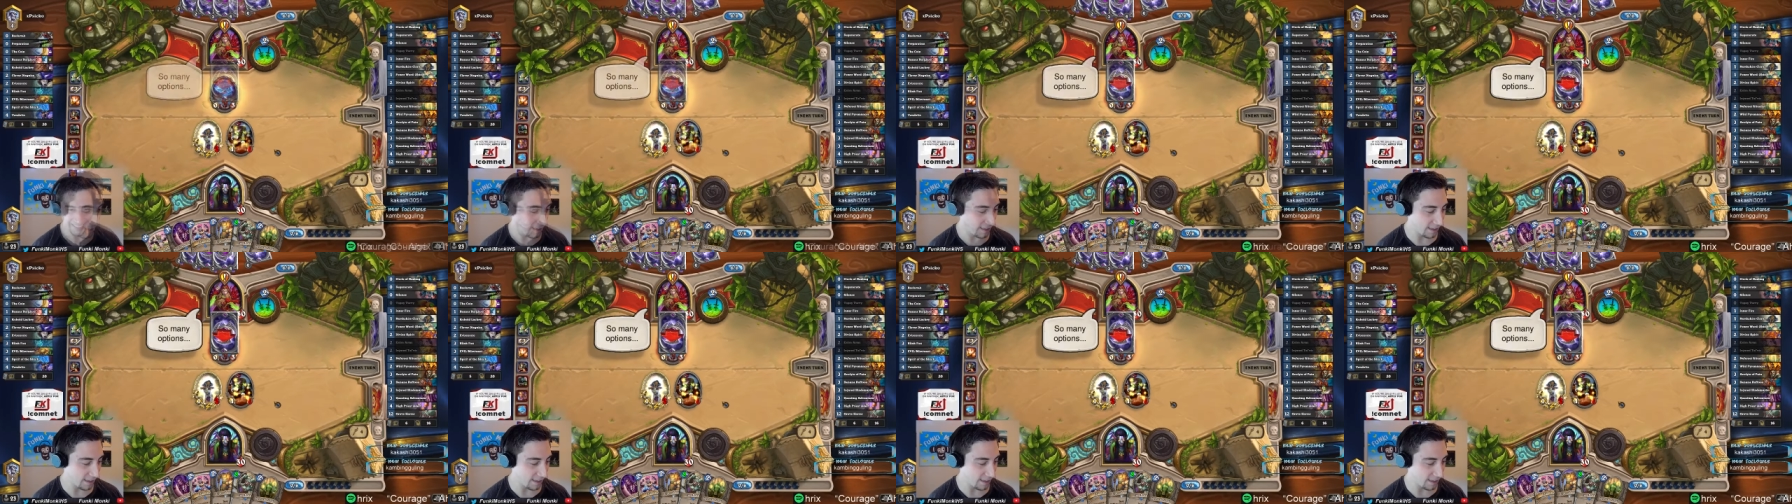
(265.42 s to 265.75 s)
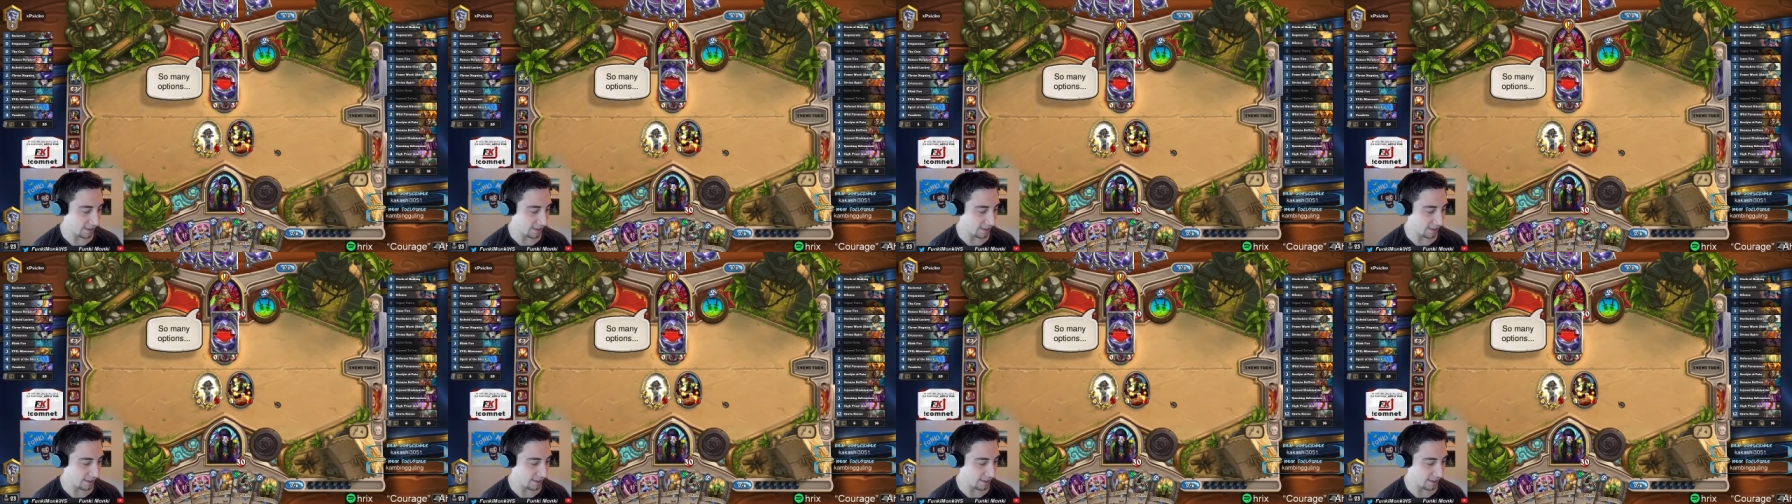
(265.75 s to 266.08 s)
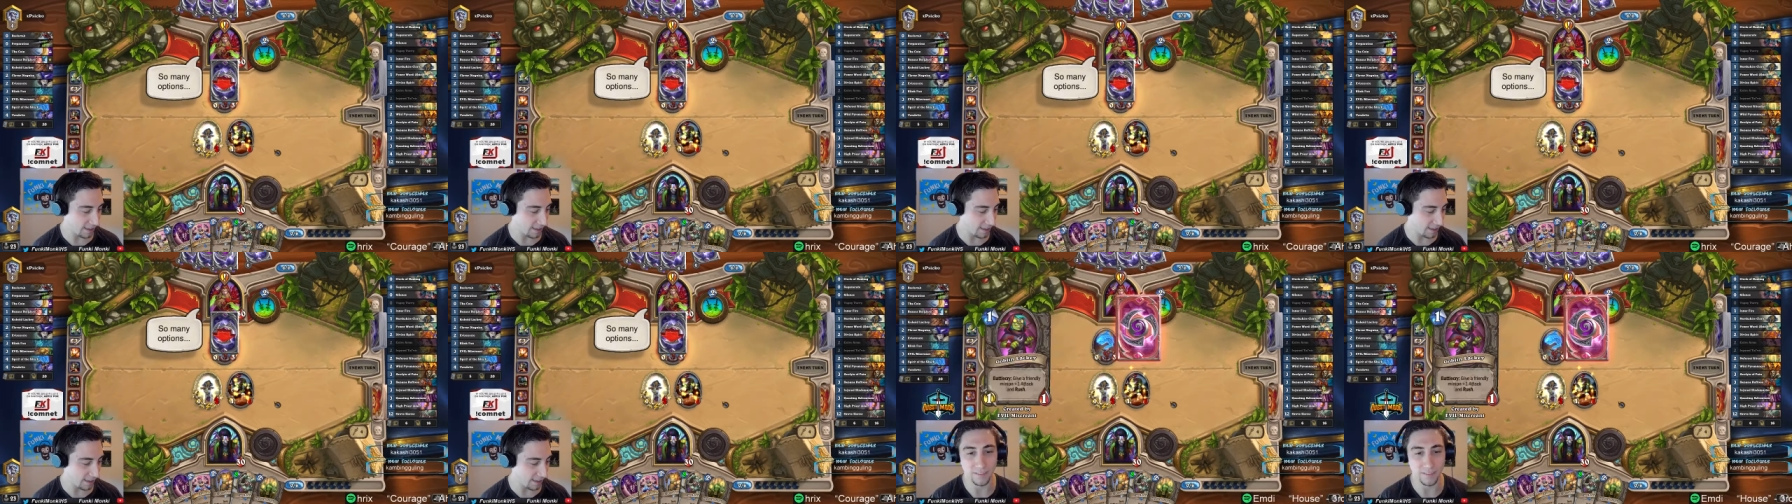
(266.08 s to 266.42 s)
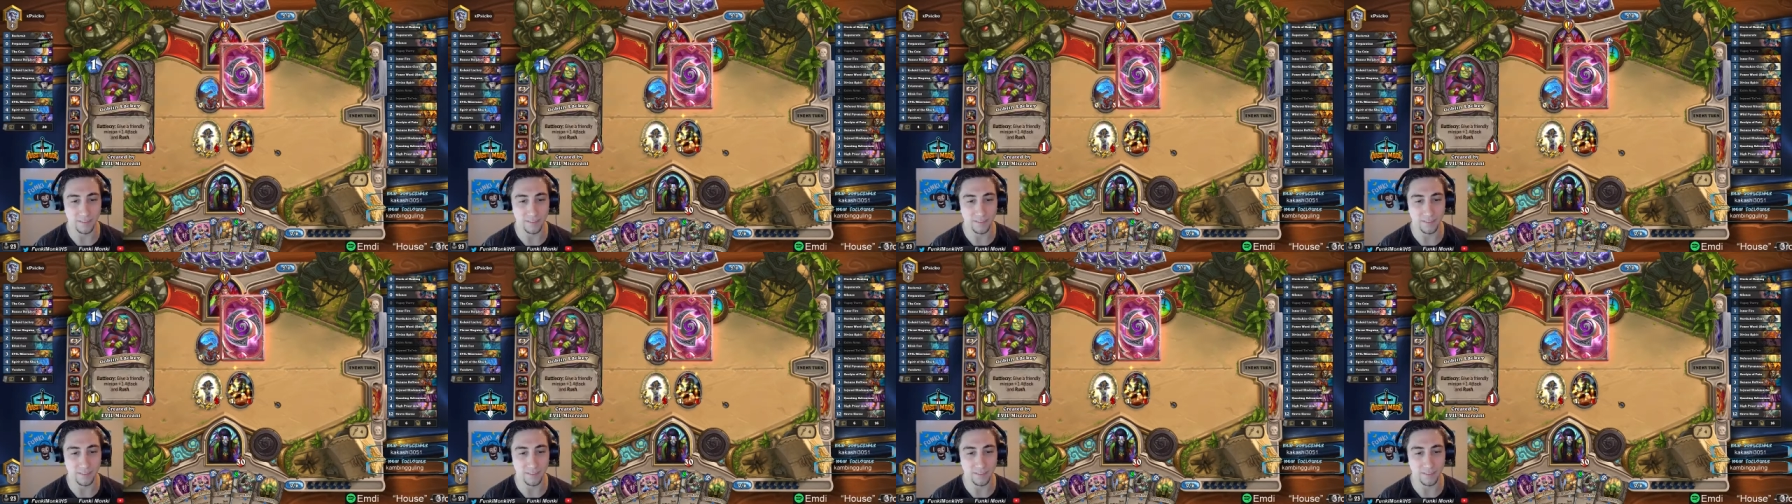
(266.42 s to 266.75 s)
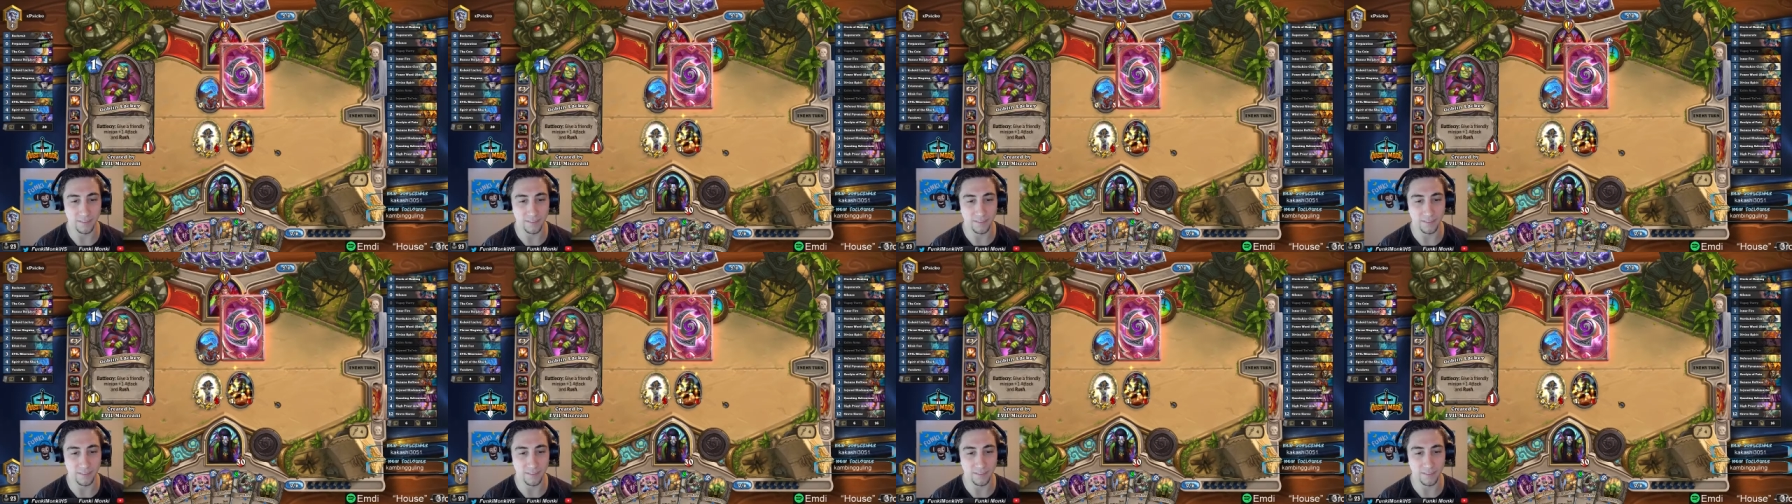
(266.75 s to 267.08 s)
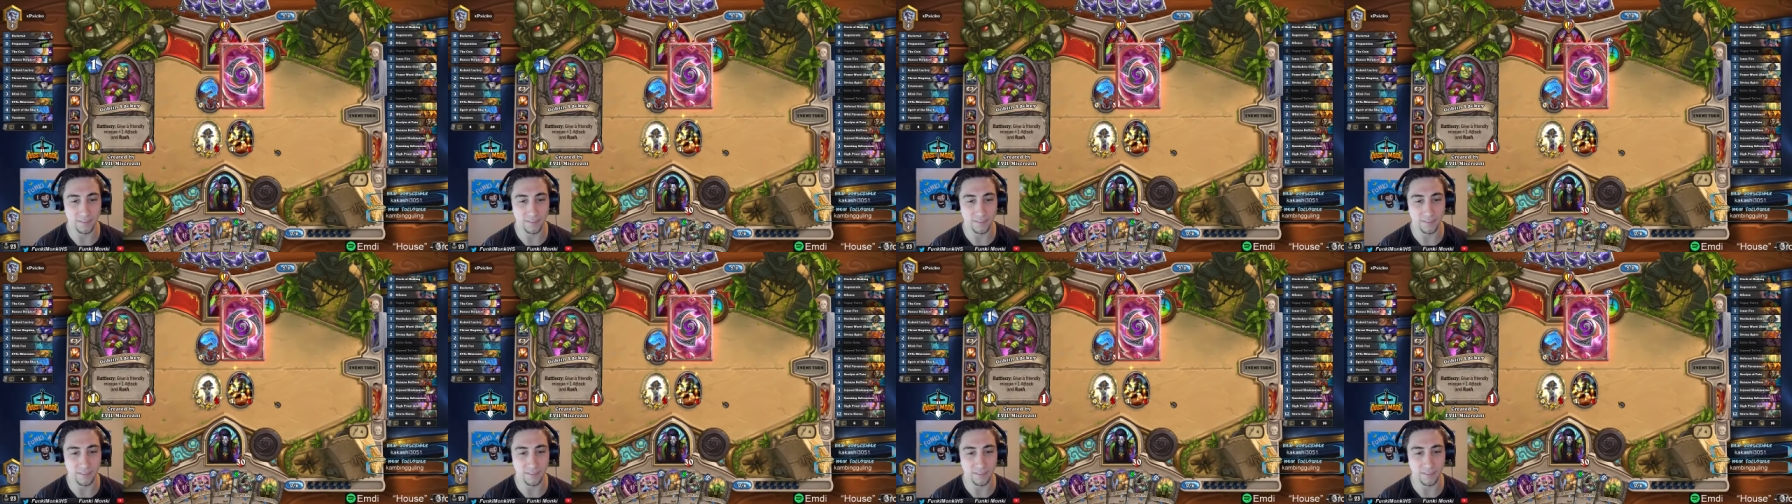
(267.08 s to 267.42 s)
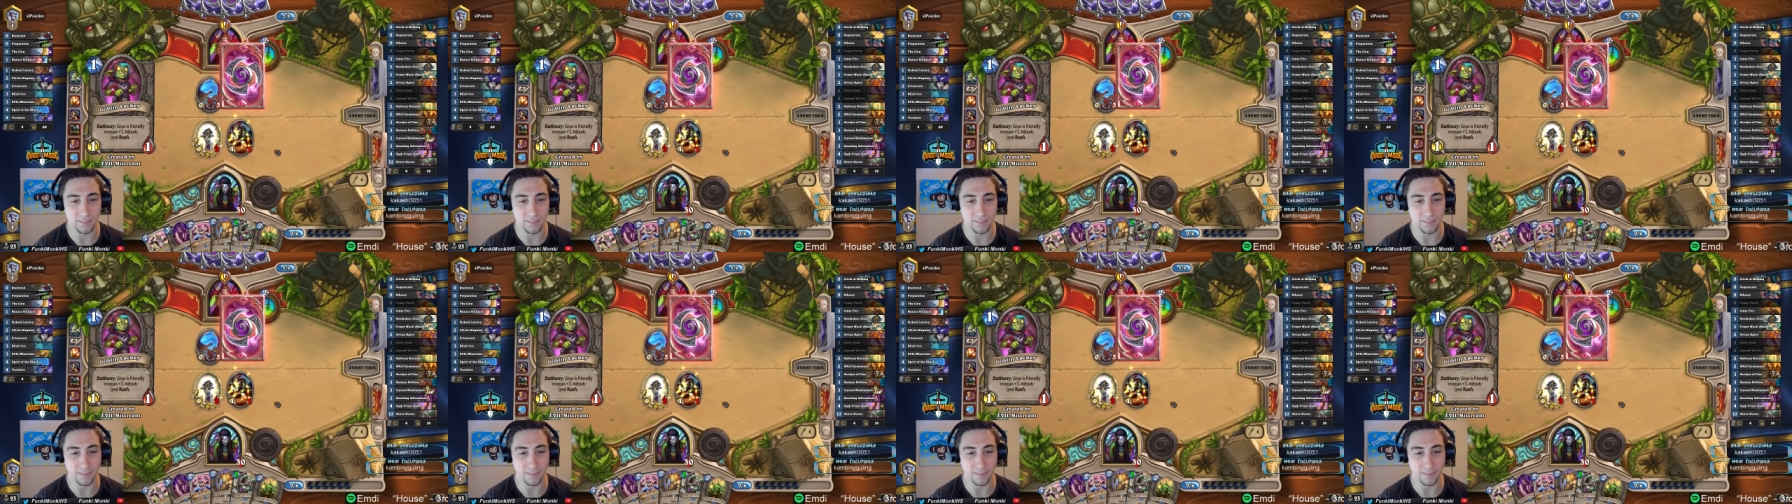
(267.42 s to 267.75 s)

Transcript: You slay. I don't know.